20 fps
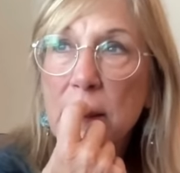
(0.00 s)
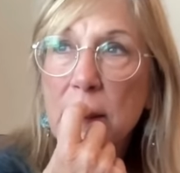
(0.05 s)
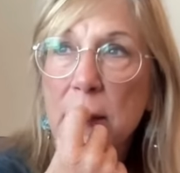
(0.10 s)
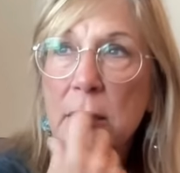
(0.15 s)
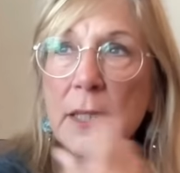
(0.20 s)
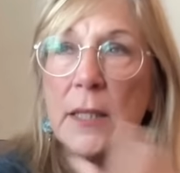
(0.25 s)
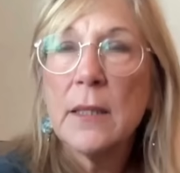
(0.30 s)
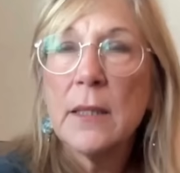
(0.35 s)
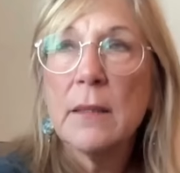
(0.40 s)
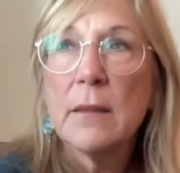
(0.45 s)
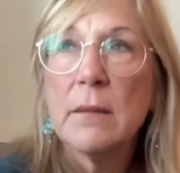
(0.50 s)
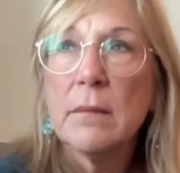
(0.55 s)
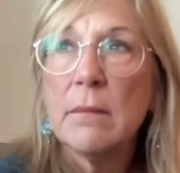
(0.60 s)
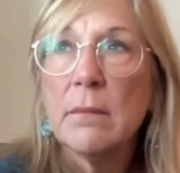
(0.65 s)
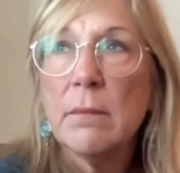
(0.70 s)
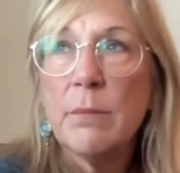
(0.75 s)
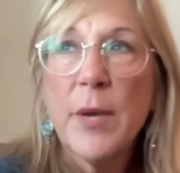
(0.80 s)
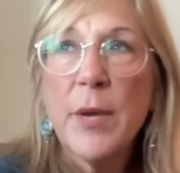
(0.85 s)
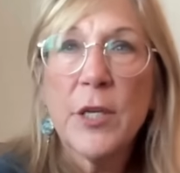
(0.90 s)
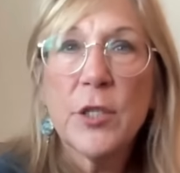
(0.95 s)
didn't
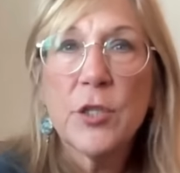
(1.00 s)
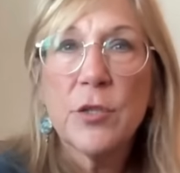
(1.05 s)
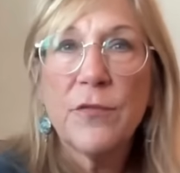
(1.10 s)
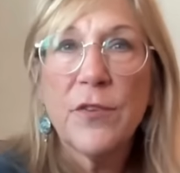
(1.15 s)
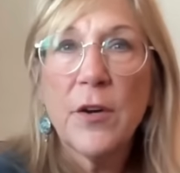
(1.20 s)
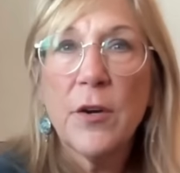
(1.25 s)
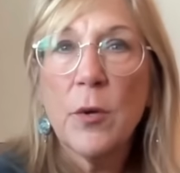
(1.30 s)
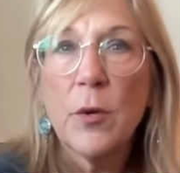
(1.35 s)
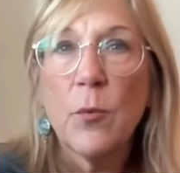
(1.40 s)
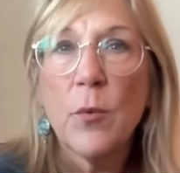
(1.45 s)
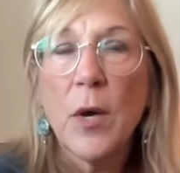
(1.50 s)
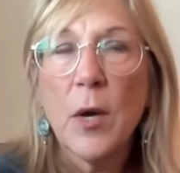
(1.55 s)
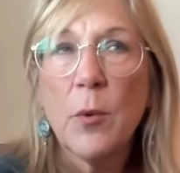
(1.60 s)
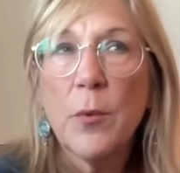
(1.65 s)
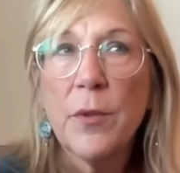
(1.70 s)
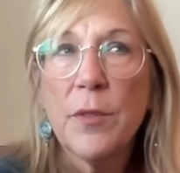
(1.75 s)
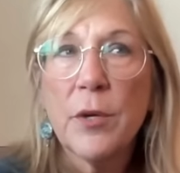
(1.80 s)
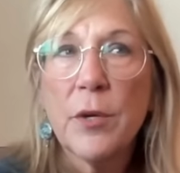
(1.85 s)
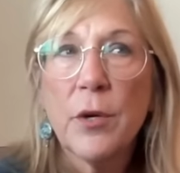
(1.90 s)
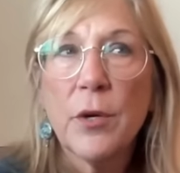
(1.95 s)
mesh very well
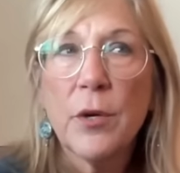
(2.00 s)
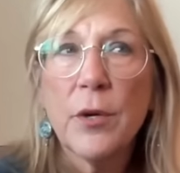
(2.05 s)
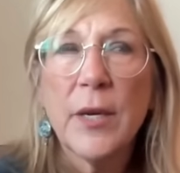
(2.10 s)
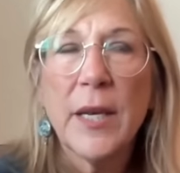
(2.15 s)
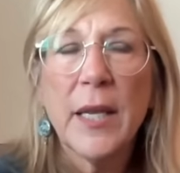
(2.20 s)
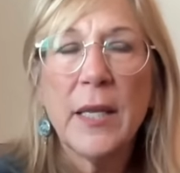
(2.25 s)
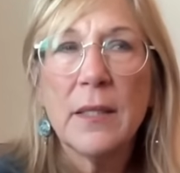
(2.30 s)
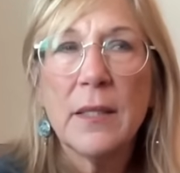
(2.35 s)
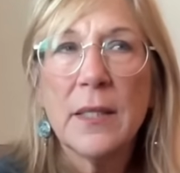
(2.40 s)
with her, and